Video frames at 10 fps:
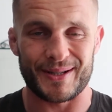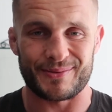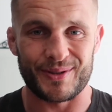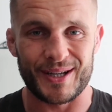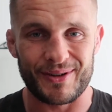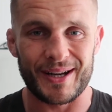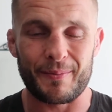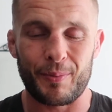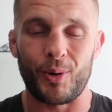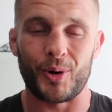but it's really, really
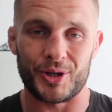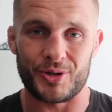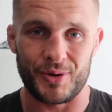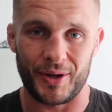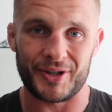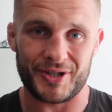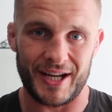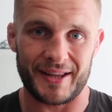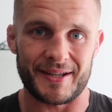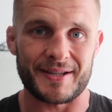important that you
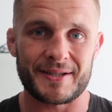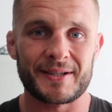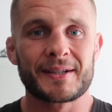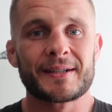understand this.